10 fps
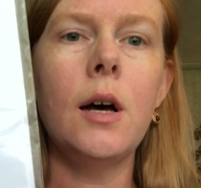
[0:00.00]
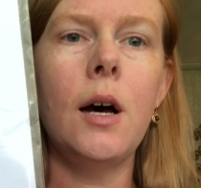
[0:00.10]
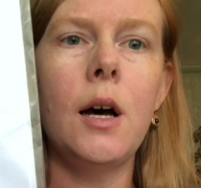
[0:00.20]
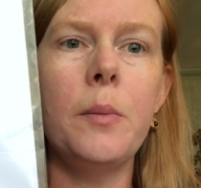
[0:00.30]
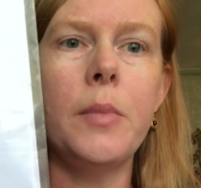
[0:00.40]

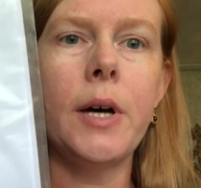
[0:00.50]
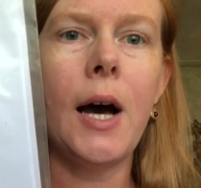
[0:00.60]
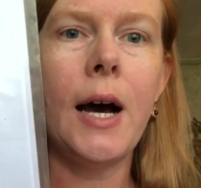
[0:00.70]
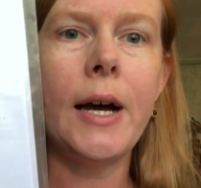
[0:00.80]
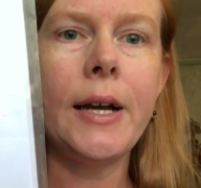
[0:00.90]
But
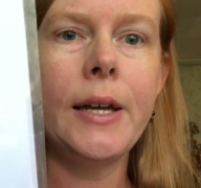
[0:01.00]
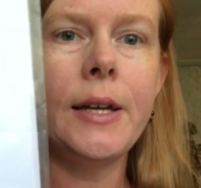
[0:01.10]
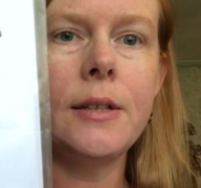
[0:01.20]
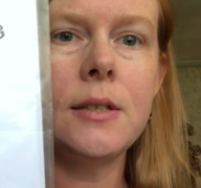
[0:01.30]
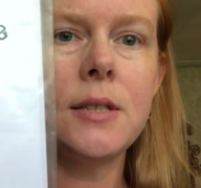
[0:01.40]

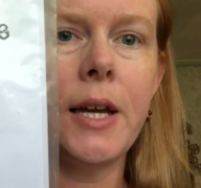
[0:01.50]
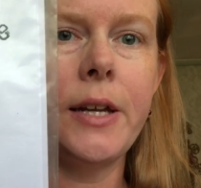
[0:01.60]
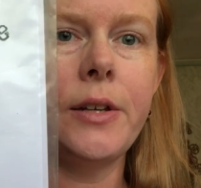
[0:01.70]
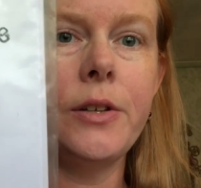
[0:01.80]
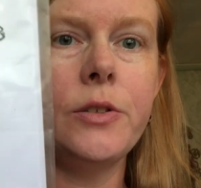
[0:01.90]
I
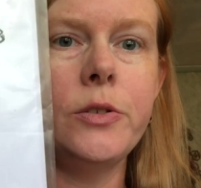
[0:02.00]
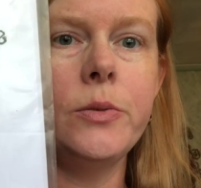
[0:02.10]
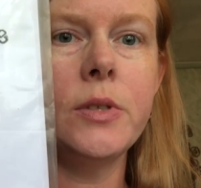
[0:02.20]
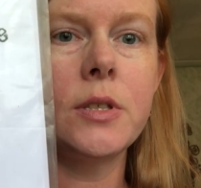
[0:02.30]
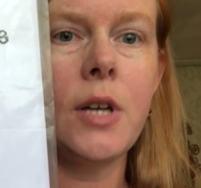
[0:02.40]
decided to
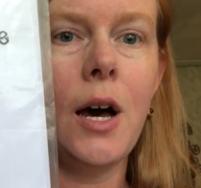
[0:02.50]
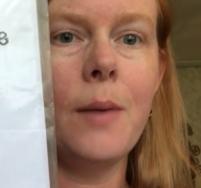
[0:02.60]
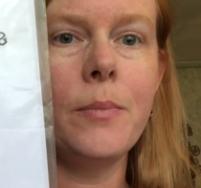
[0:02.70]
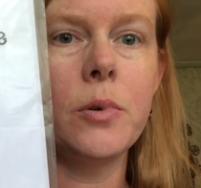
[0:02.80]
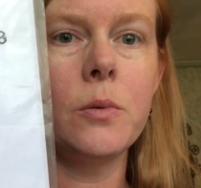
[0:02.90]

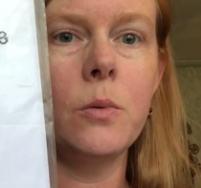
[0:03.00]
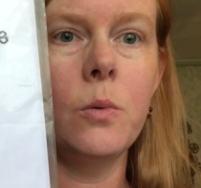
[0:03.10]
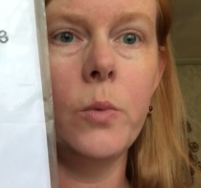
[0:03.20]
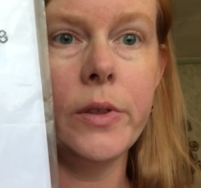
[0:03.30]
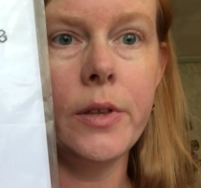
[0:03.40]
stop
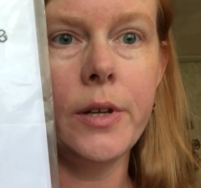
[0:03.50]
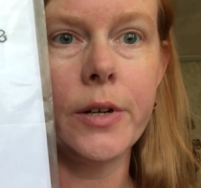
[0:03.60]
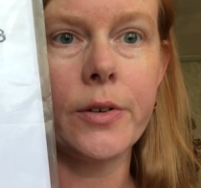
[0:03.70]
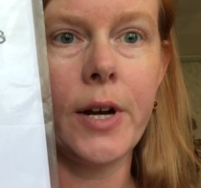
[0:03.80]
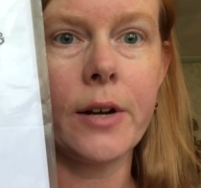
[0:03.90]
with the
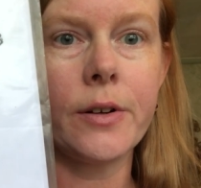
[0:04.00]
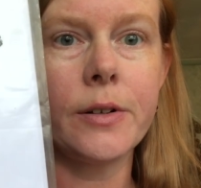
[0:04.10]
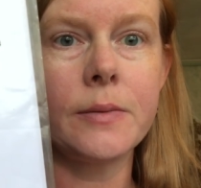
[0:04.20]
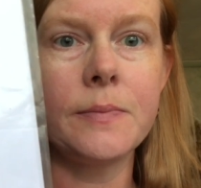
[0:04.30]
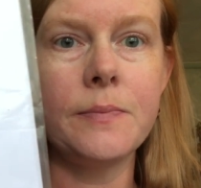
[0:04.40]
Nutcracker.